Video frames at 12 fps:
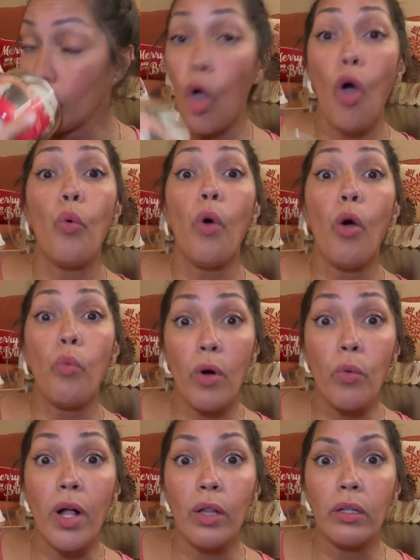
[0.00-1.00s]
oh,
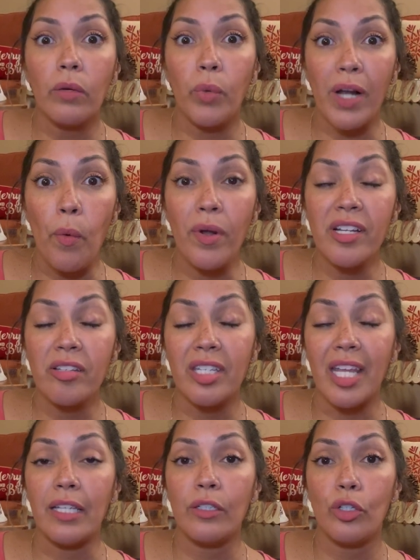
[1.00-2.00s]
well, what I wanted to
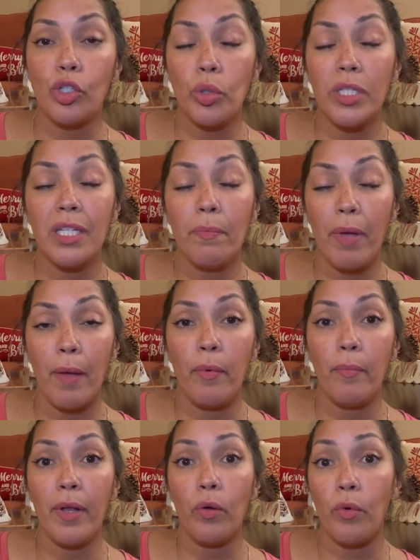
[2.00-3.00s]
say is twisted
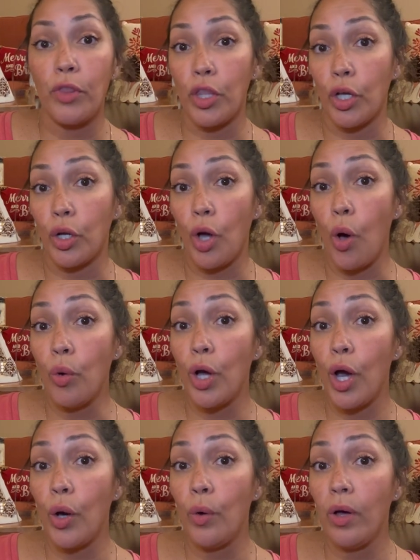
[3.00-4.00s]
peppermint with the
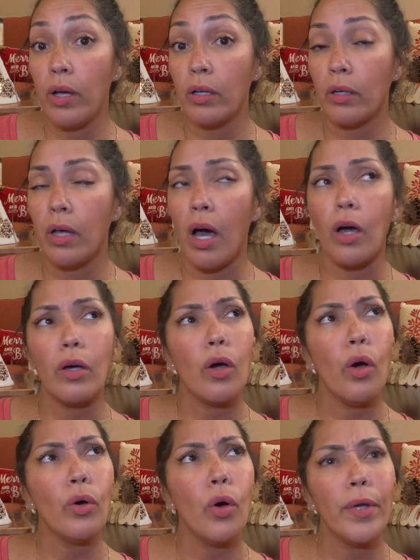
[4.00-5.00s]
cocoa
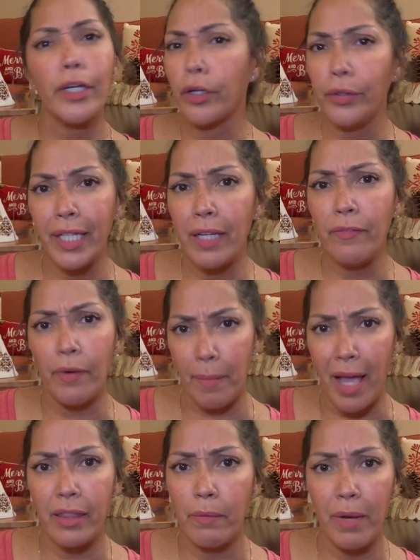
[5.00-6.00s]
and cream from
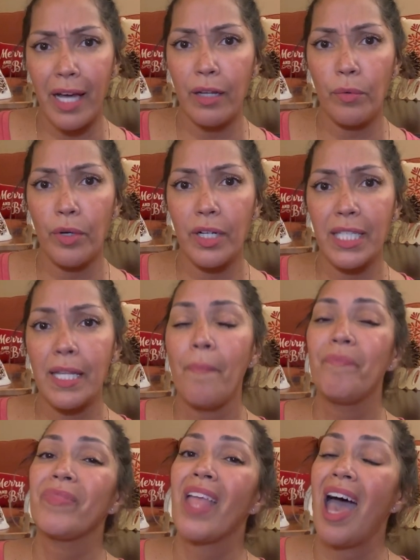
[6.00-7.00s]
Bath & Body Works.
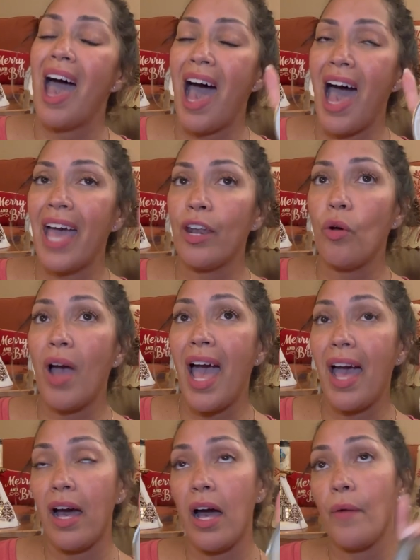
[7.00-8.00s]
I
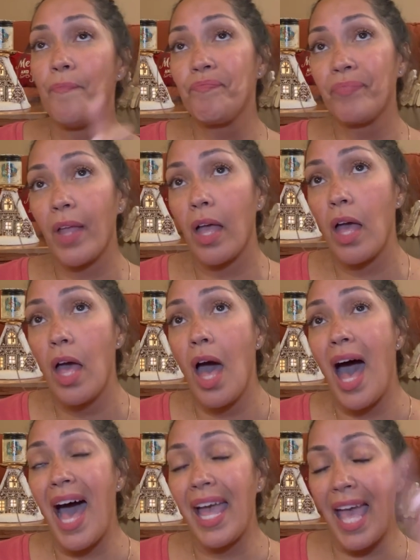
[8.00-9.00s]

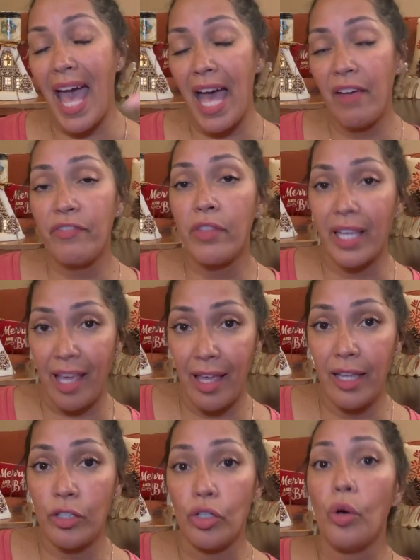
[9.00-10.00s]
have the
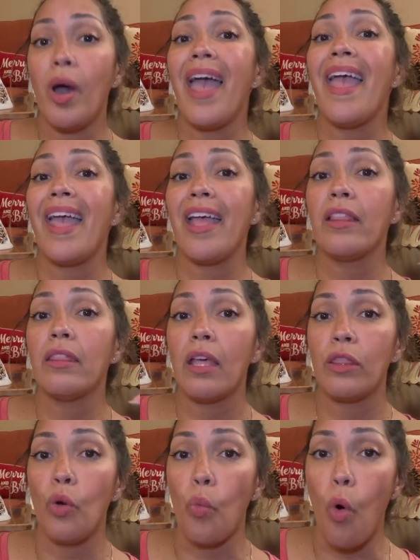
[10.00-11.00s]
candle and
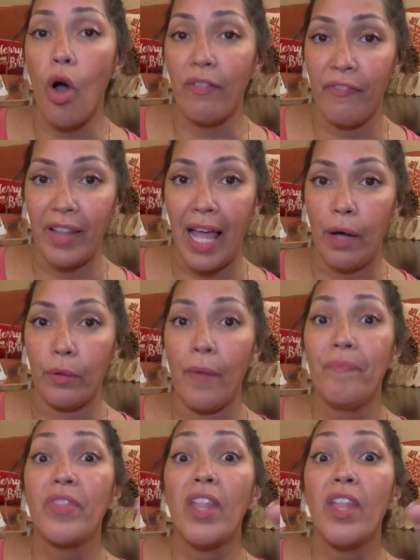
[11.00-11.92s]
the wallflower.